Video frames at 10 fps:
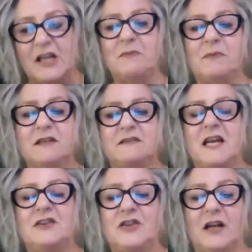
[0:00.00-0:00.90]
the
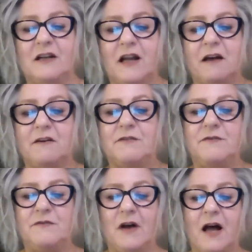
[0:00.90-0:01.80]
humanization of